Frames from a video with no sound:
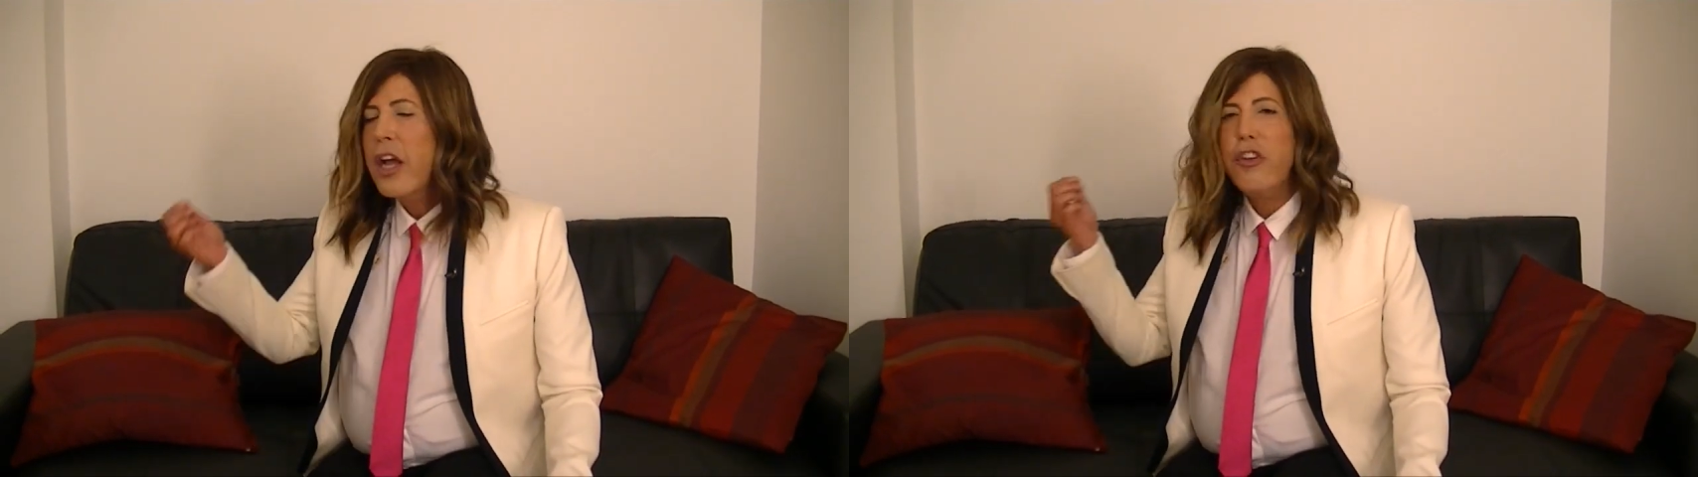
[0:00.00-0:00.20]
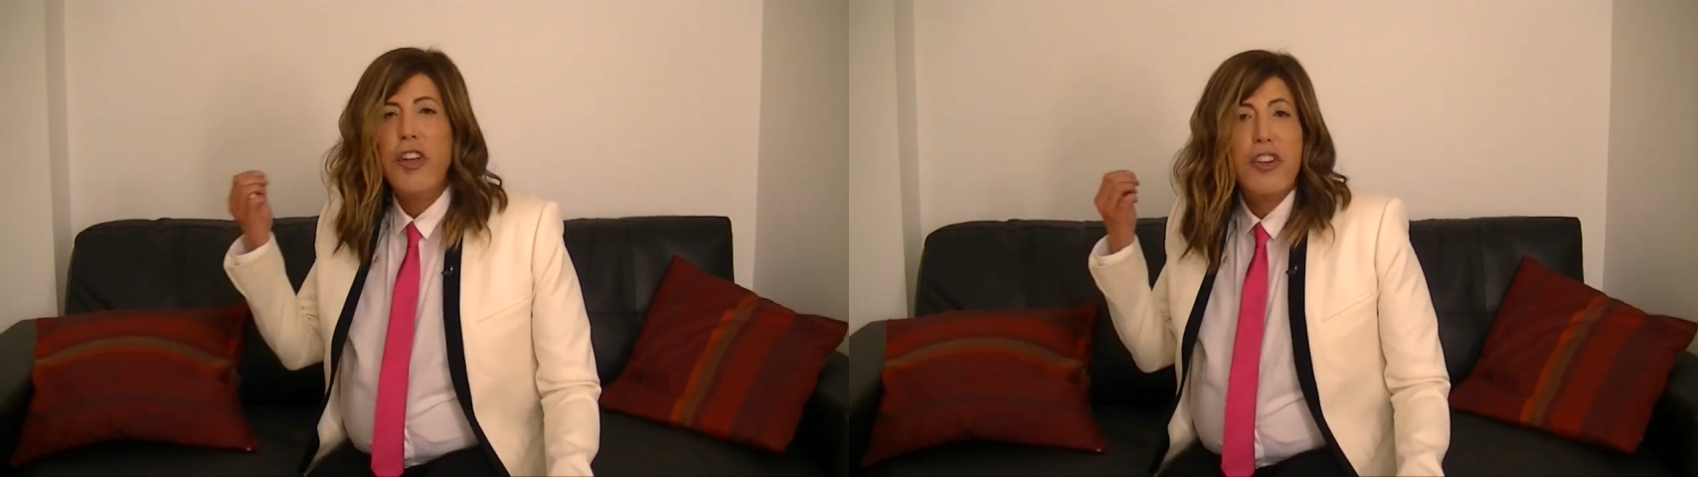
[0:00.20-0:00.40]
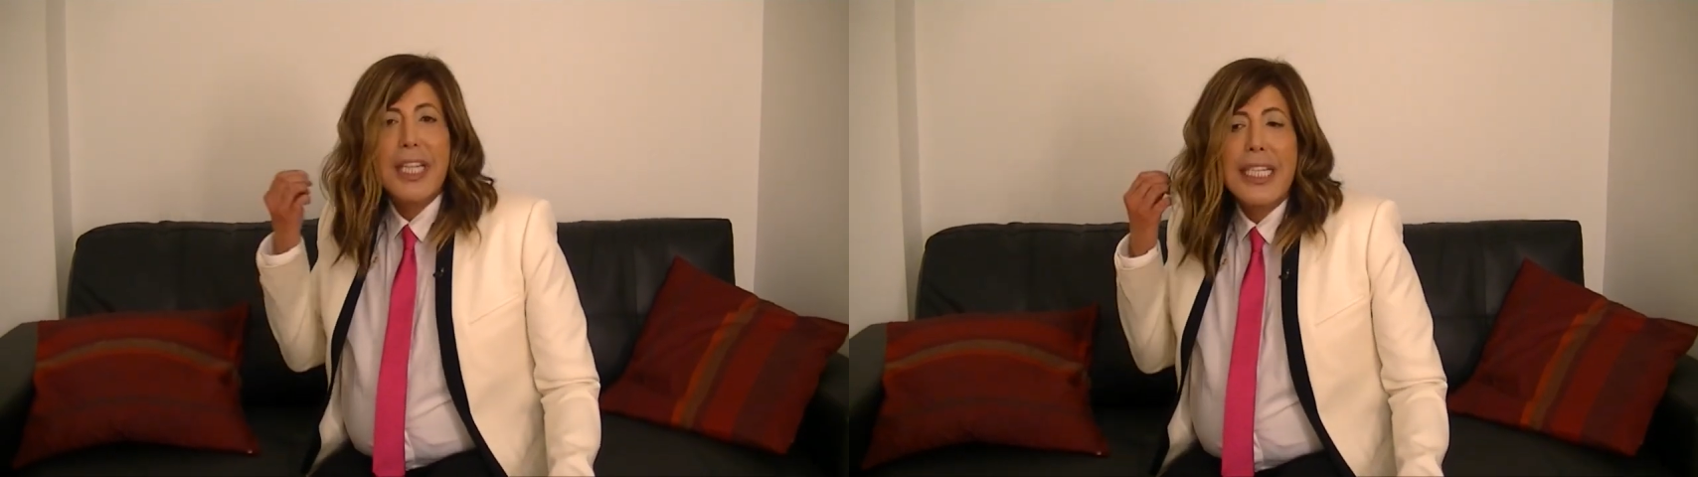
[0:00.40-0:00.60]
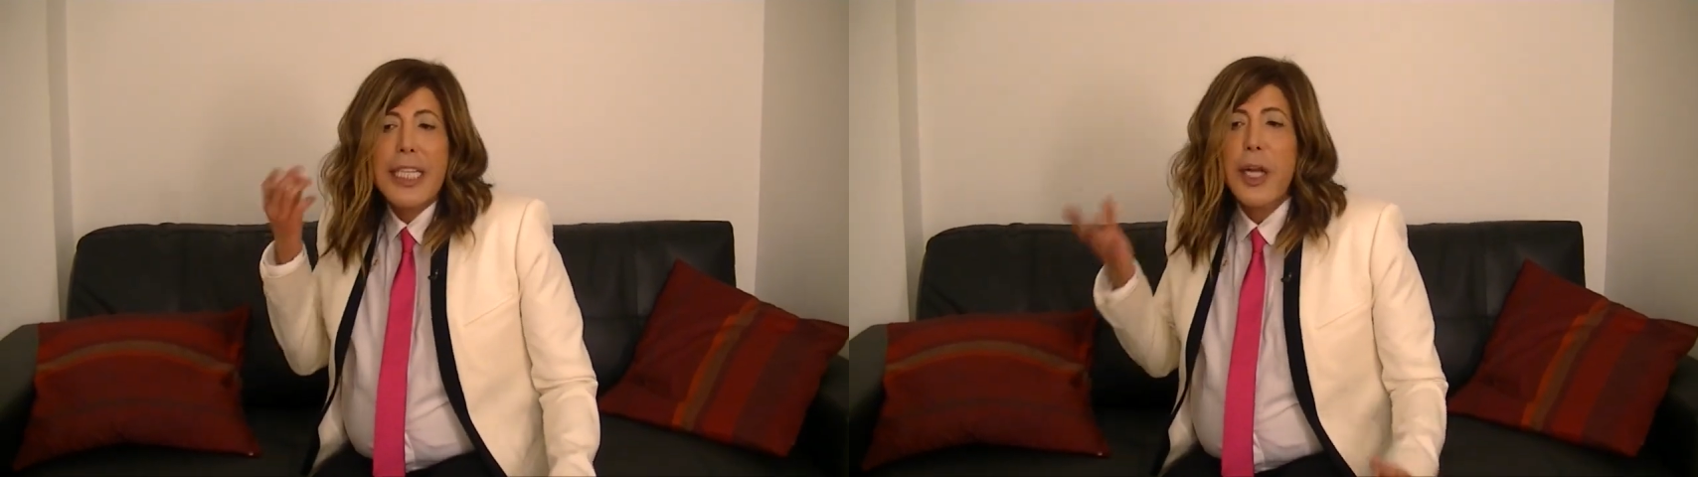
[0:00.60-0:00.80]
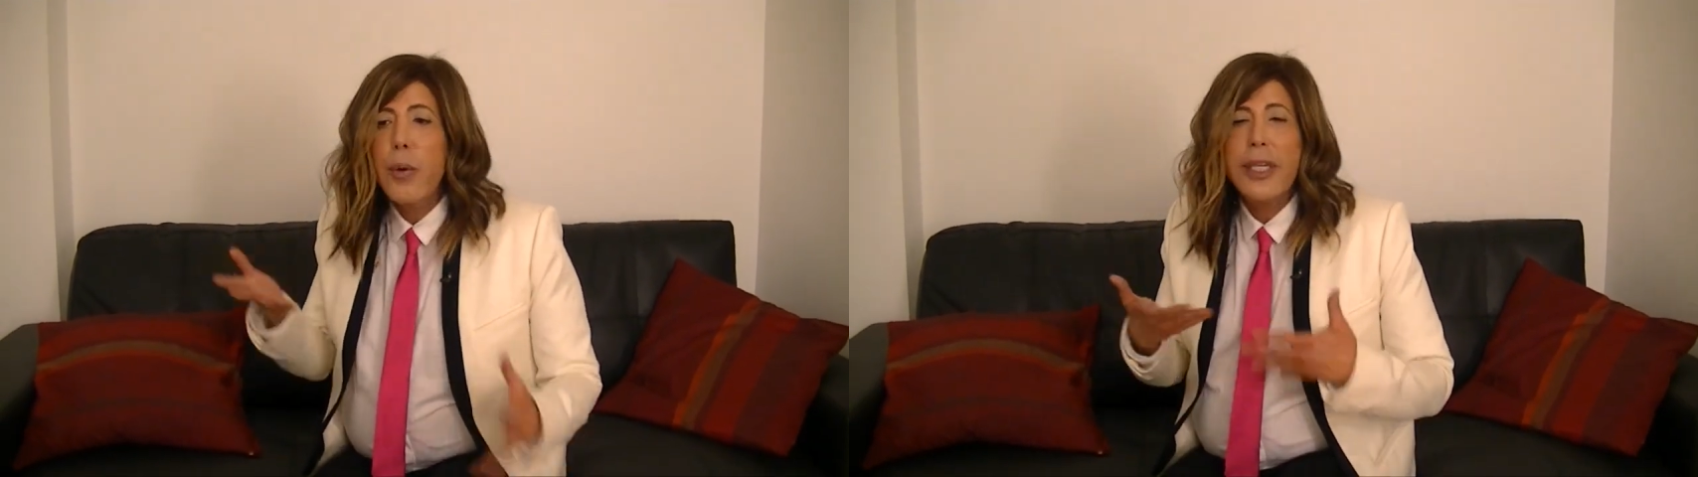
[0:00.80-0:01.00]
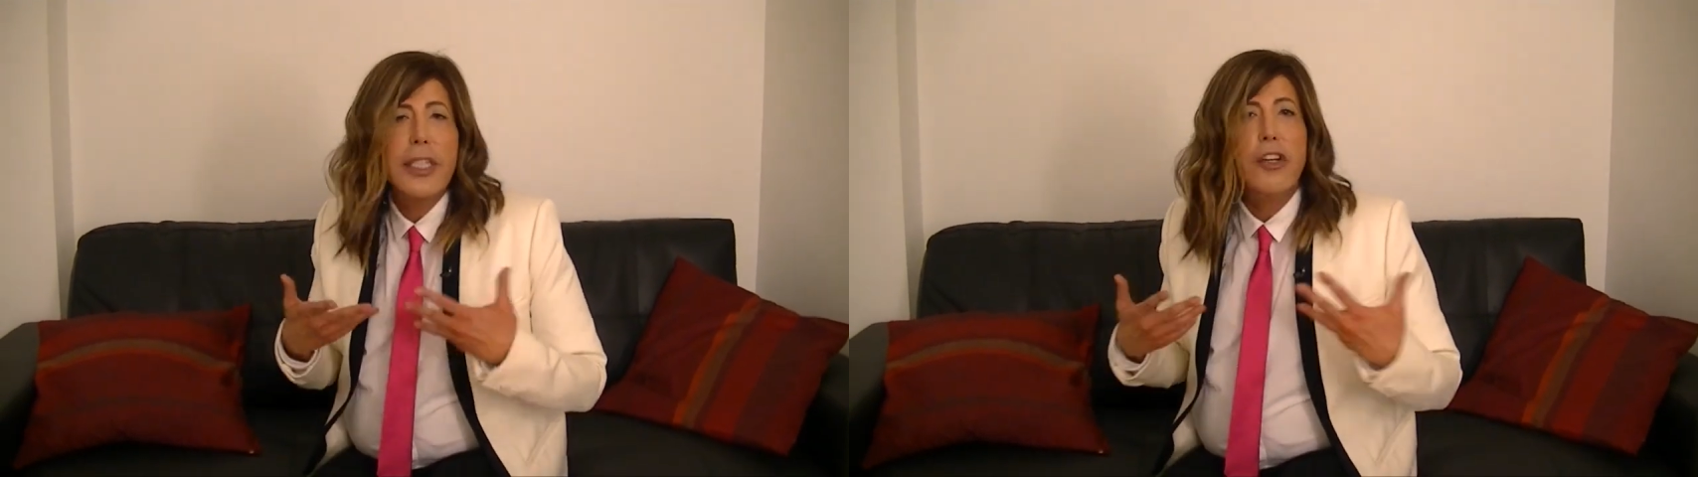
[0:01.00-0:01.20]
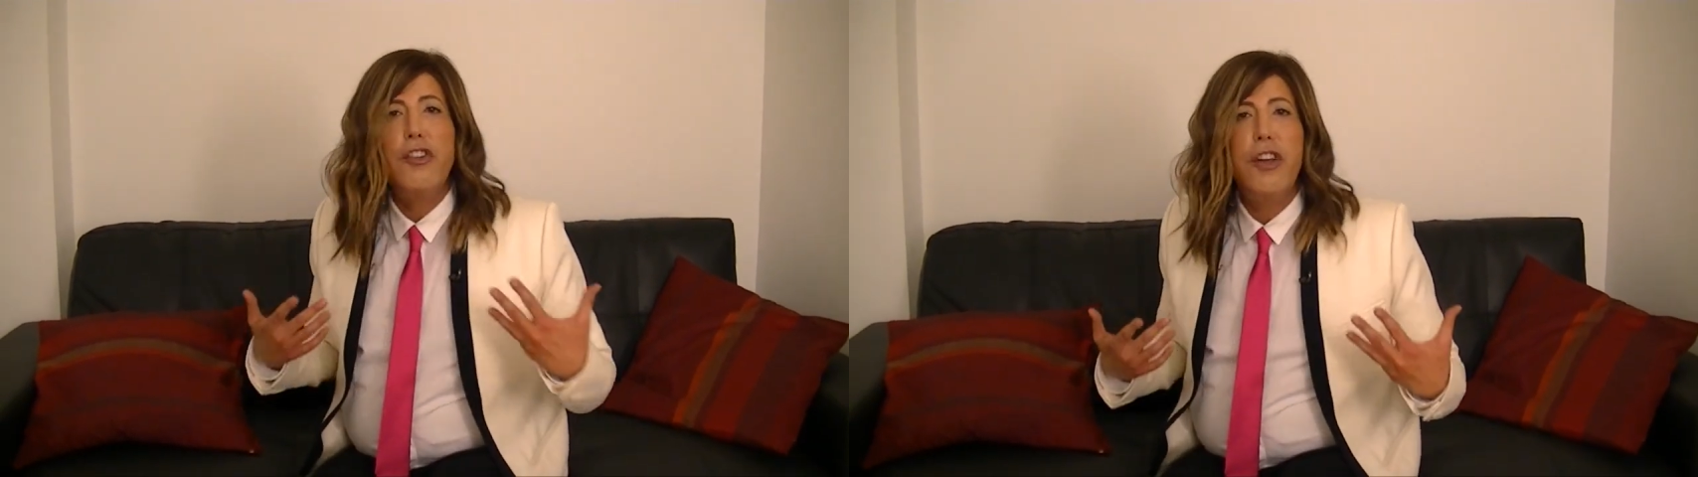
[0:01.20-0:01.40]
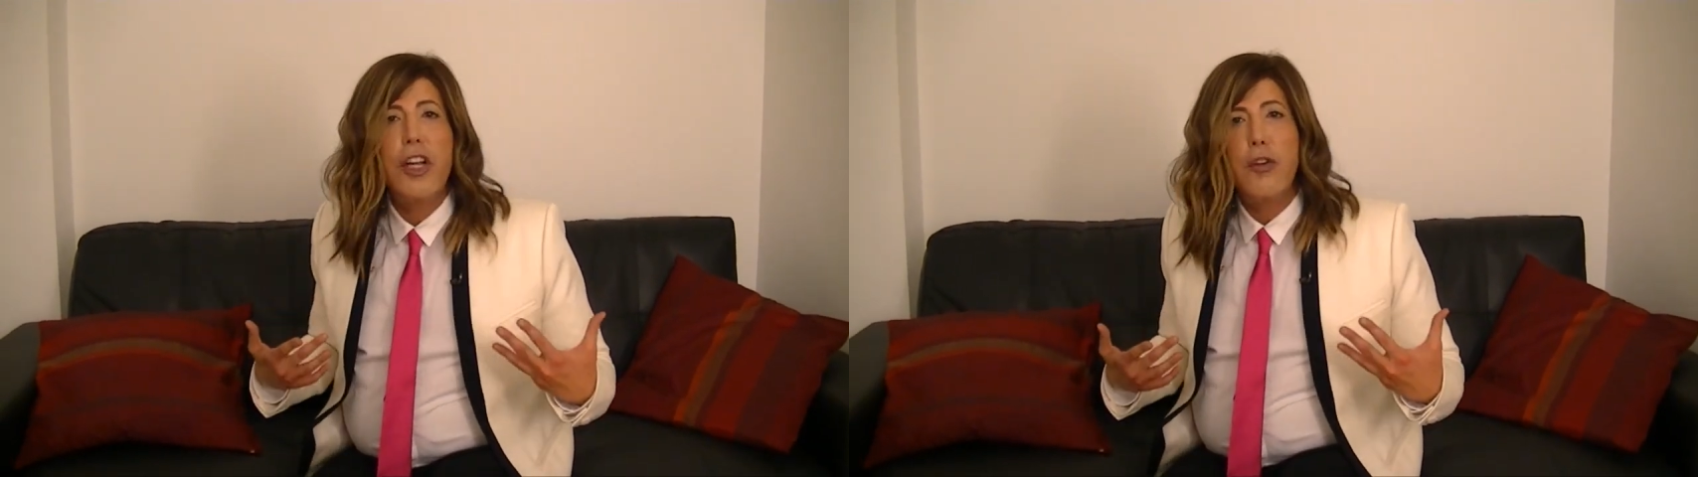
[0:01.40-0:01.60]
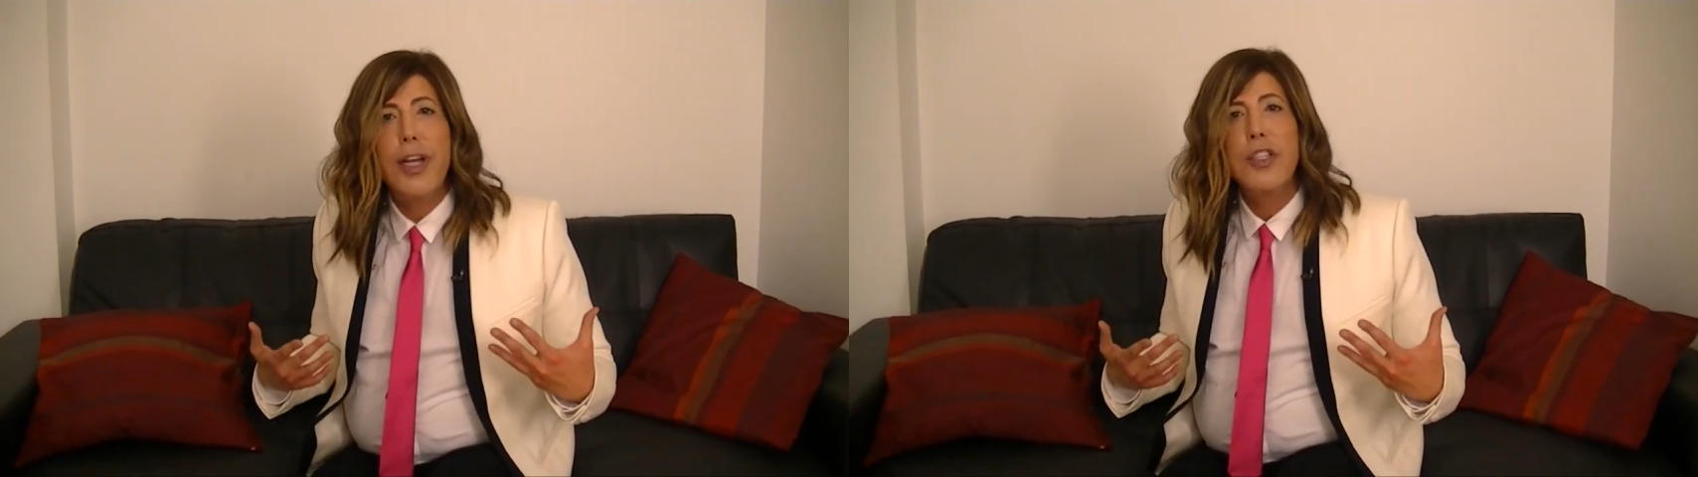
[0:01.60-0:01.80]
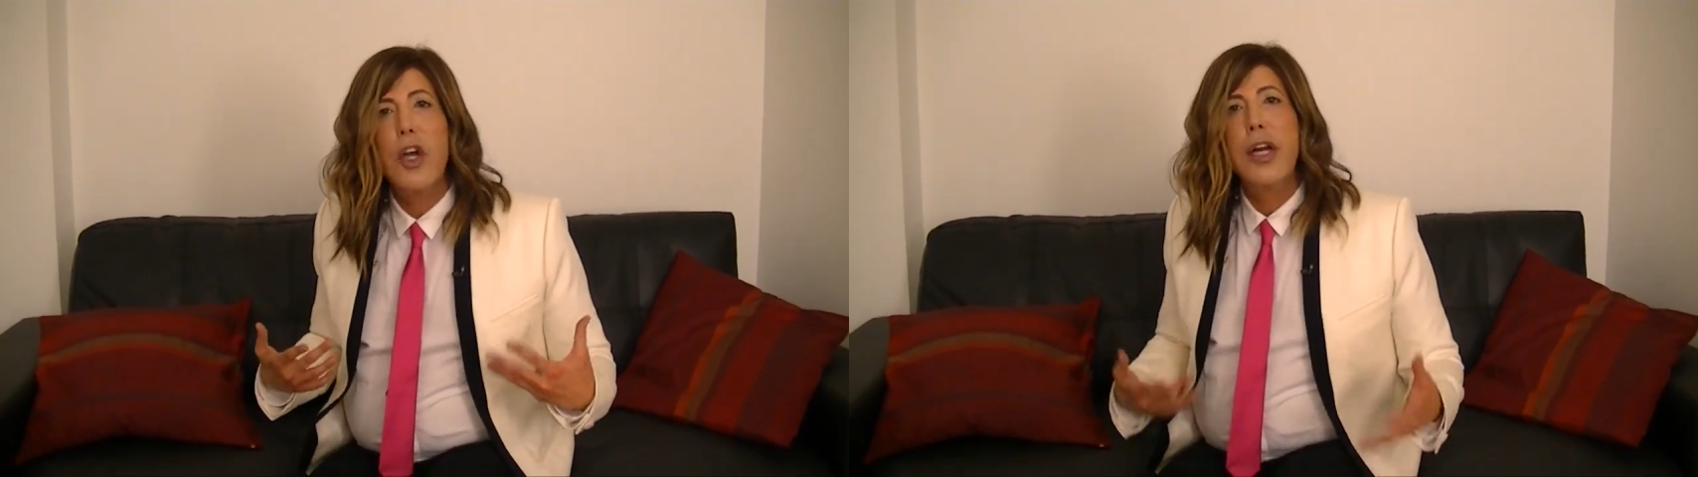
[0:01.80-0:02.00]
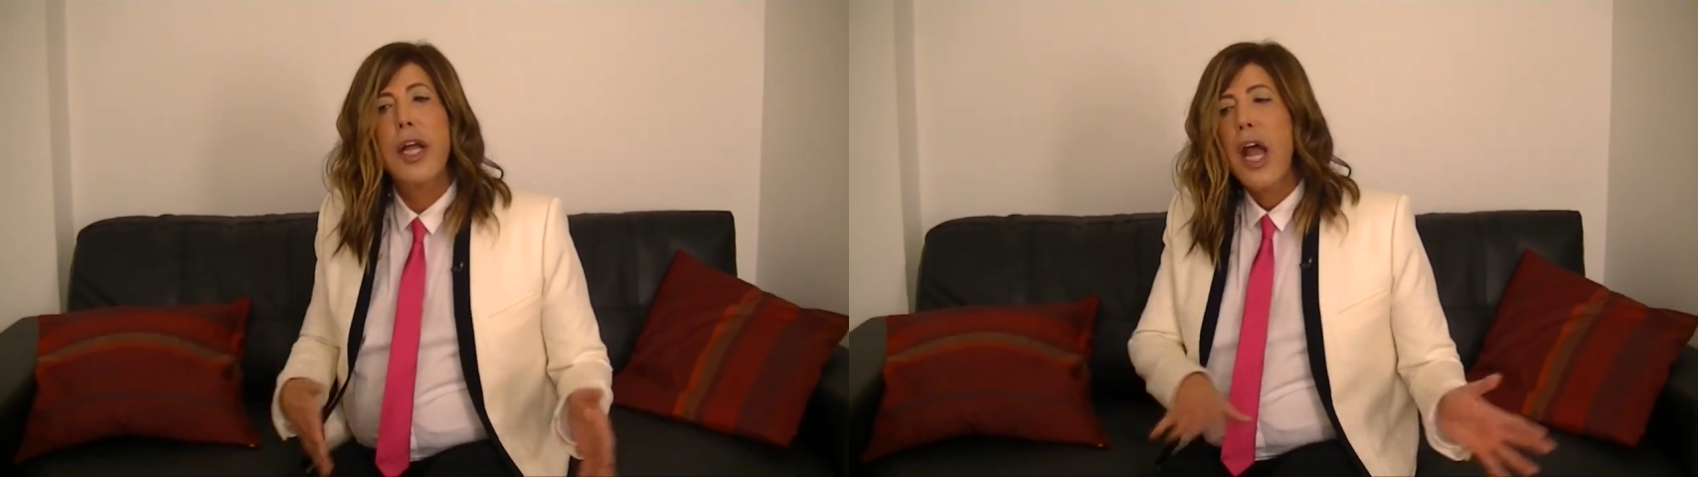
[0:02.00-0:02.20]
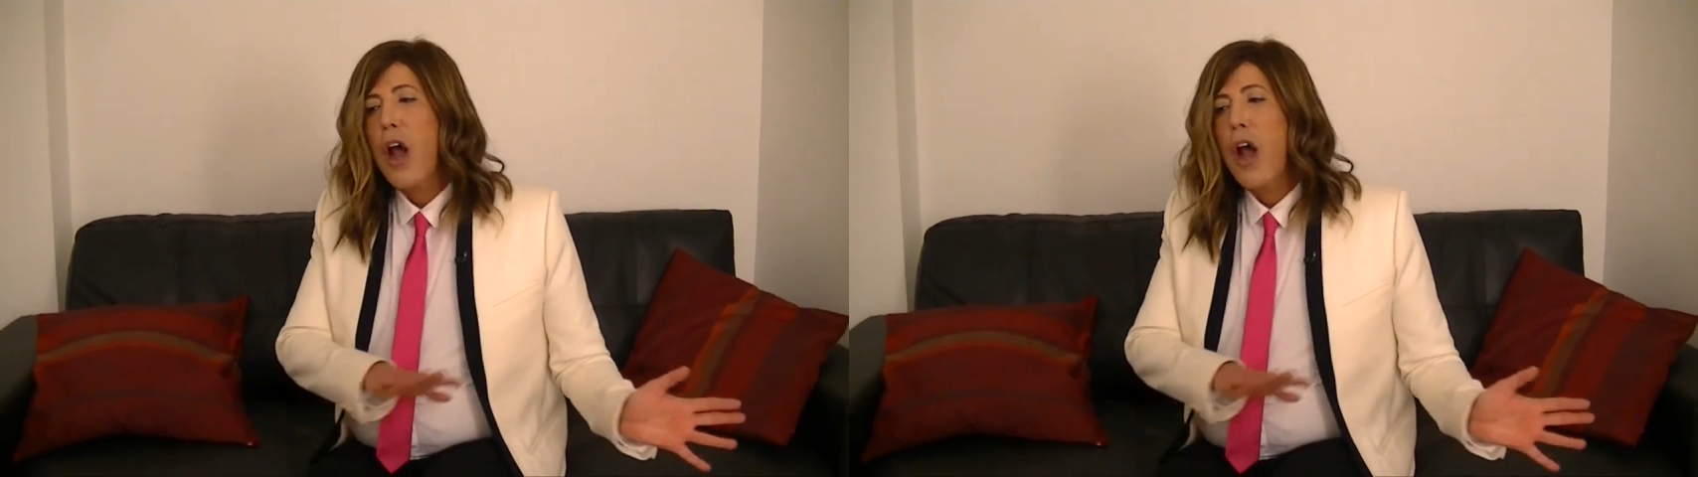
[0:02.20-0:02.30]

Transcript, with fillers: she just has earrings and a chic dress on.